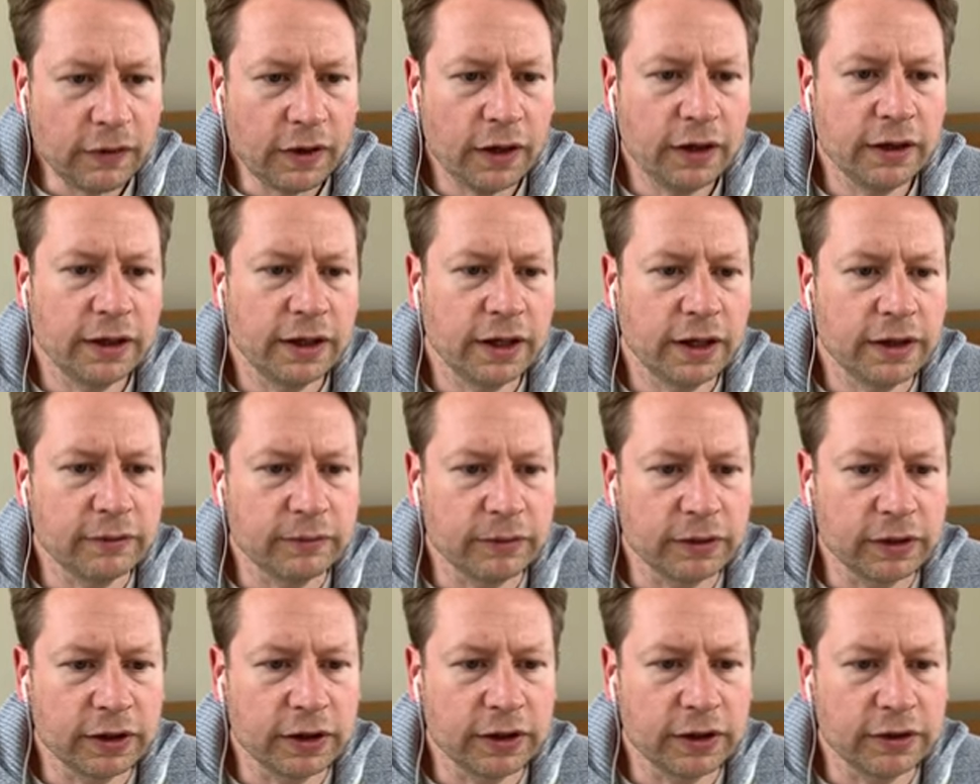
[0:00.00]
Again,
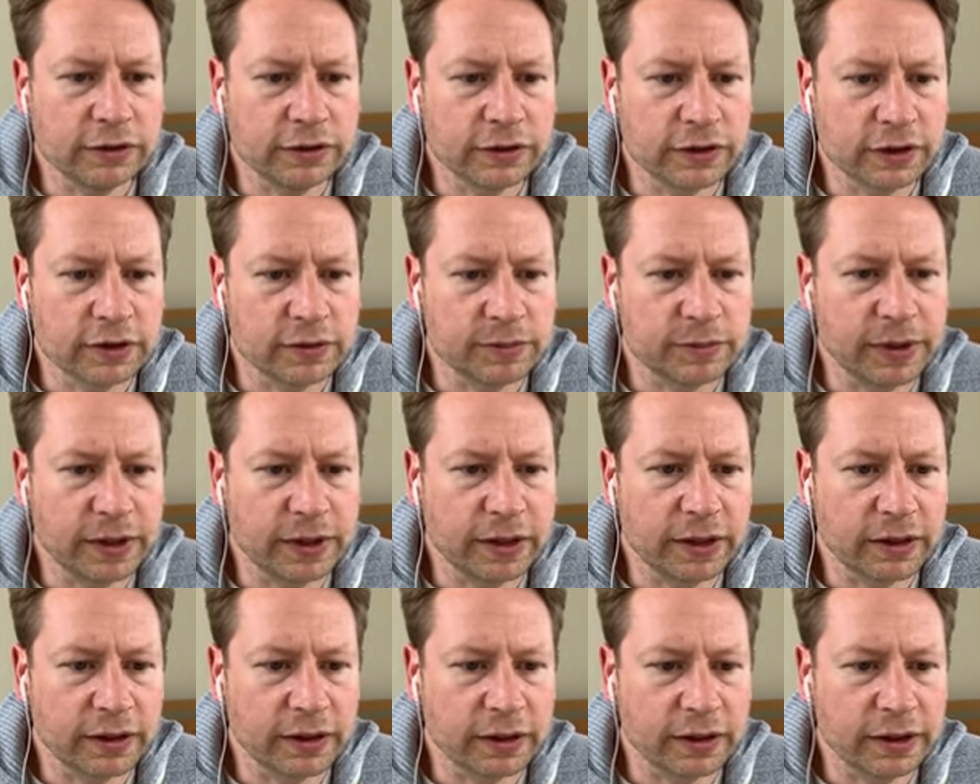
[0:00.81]
we can use those
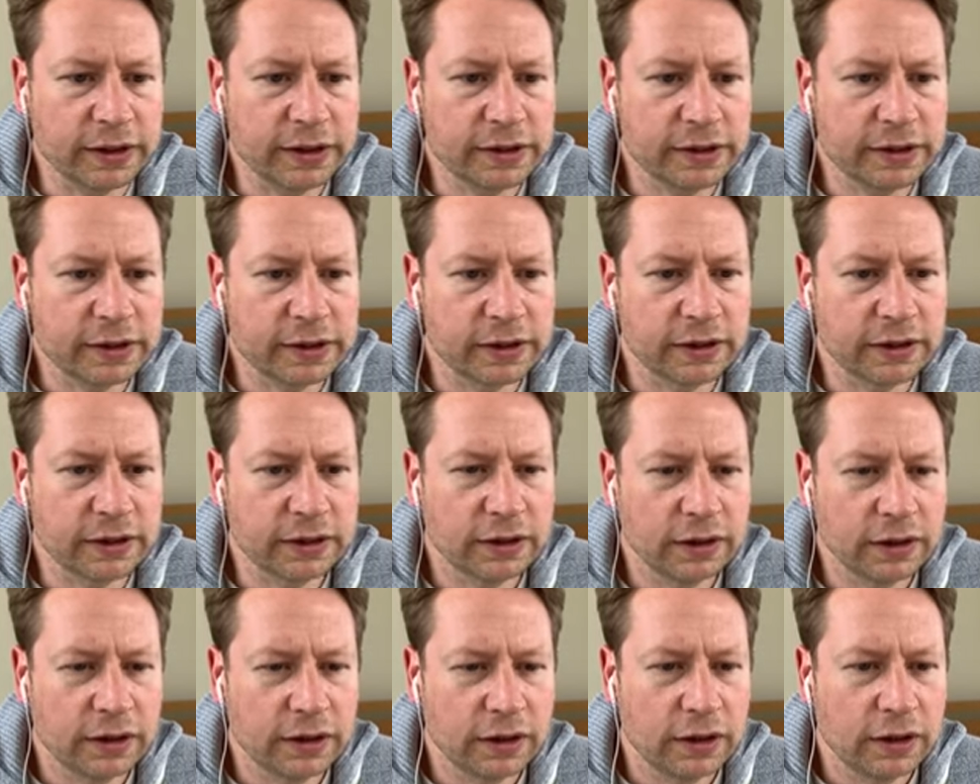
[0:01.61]
big eyes.
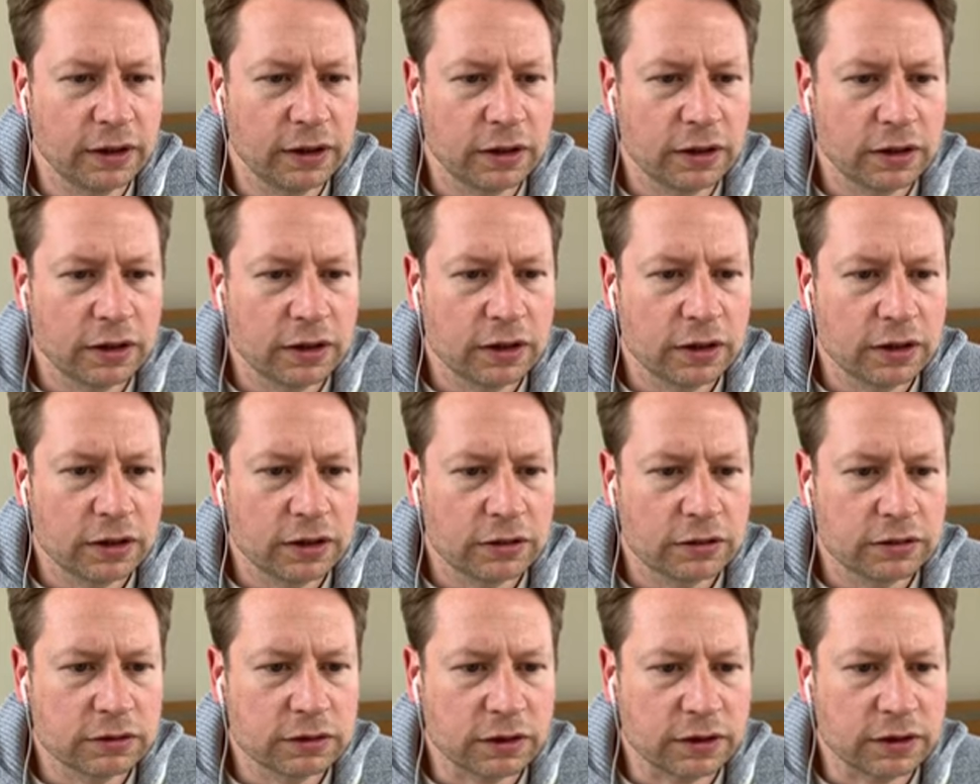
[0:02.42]

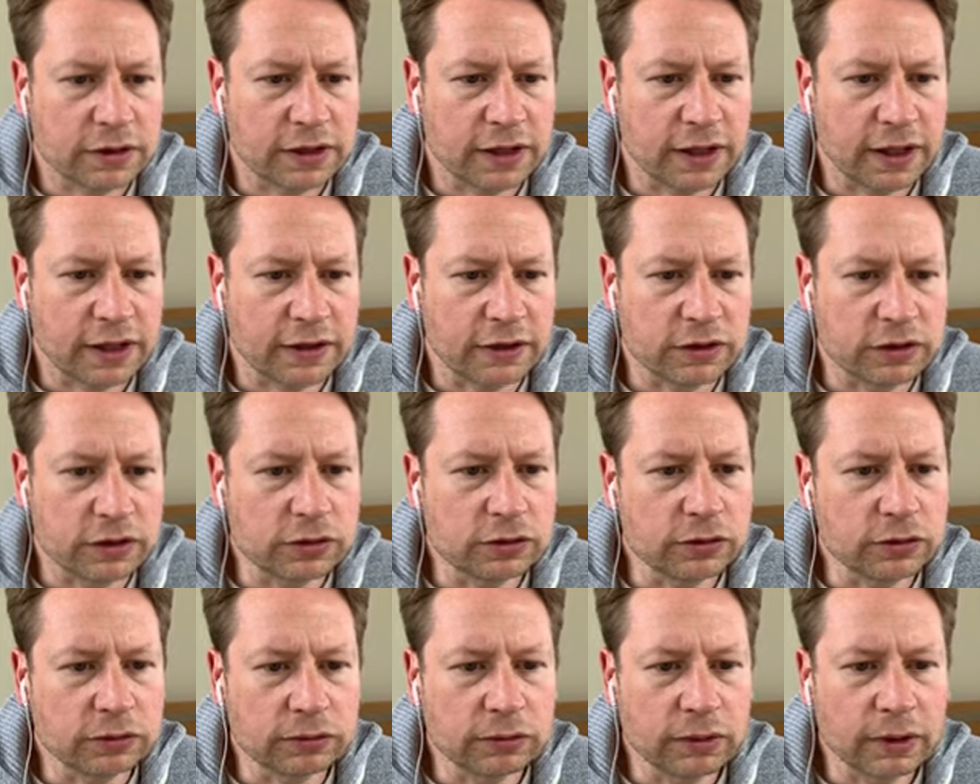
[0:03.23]
Trying to get the
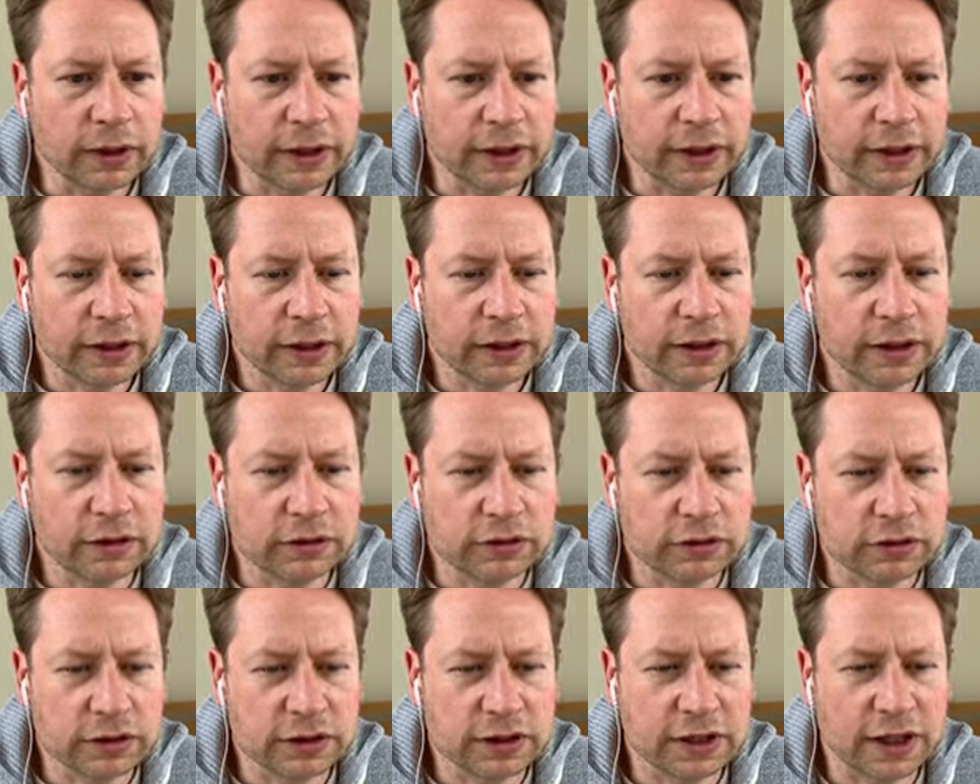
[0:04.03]
jaw right,
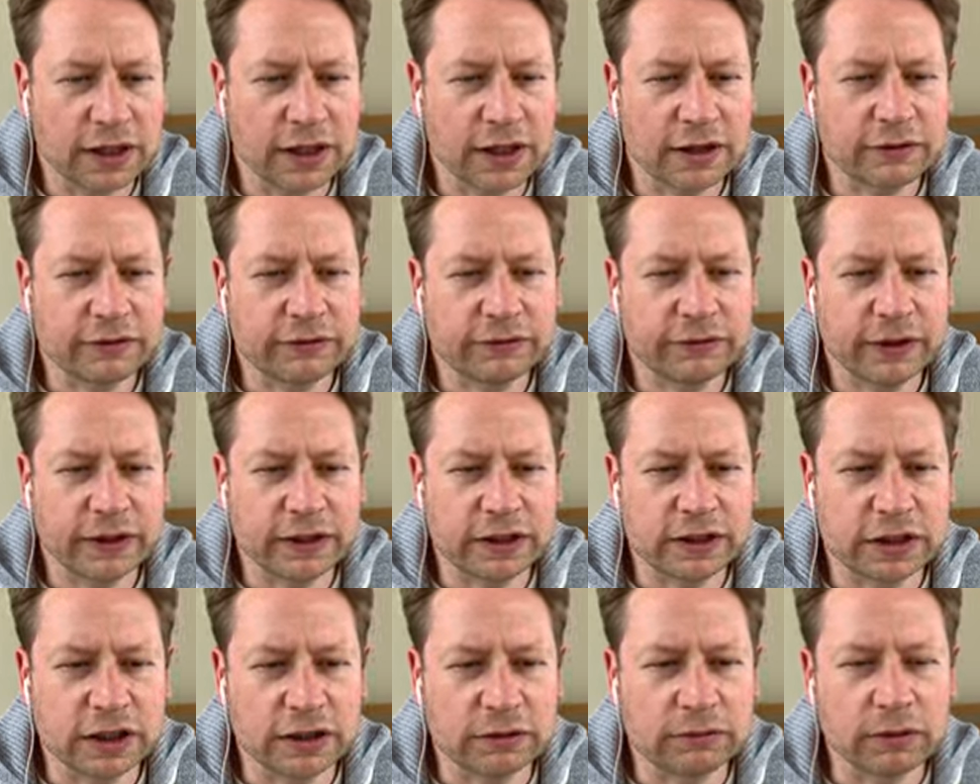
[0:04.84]
trying to get that face
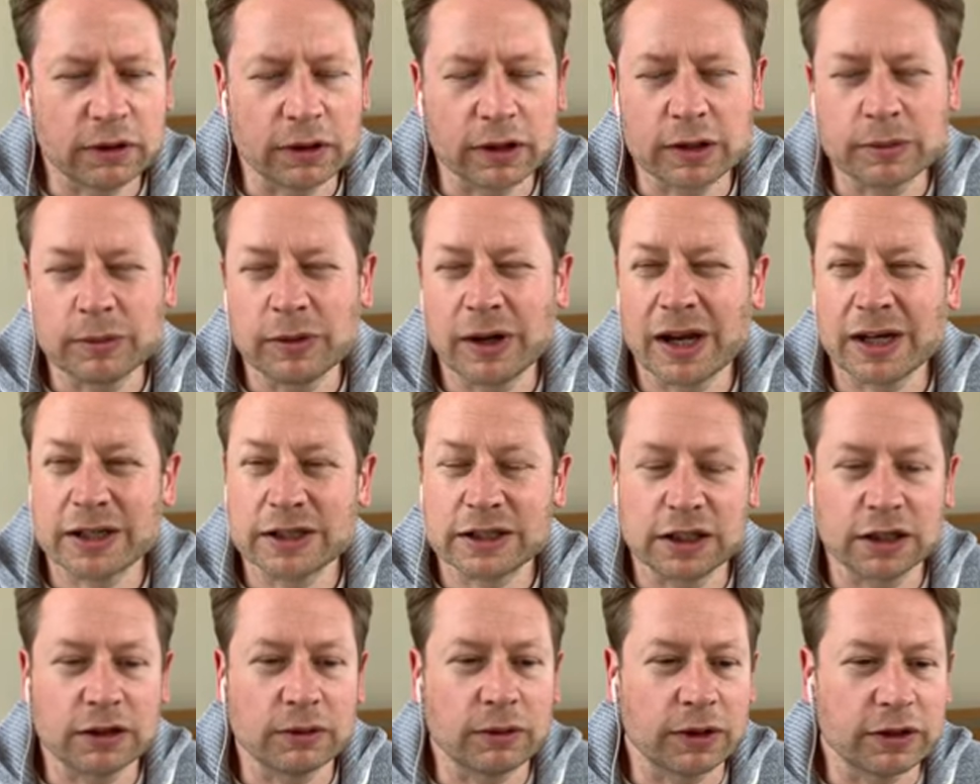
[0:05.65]
shape right can be
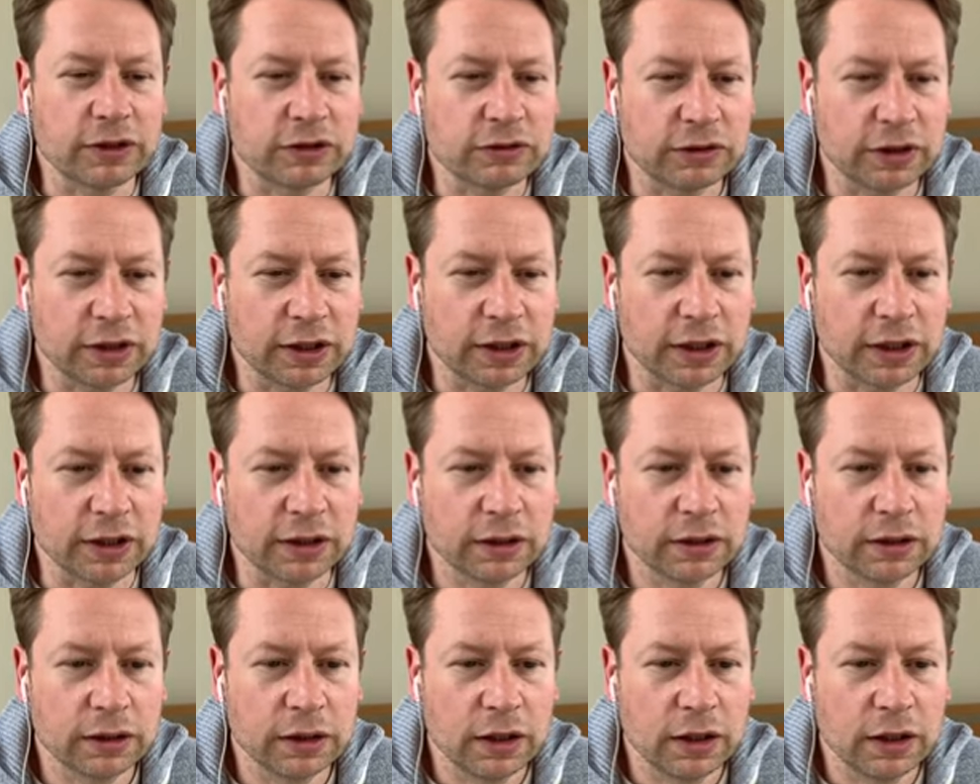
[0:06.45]
actually quite tricky.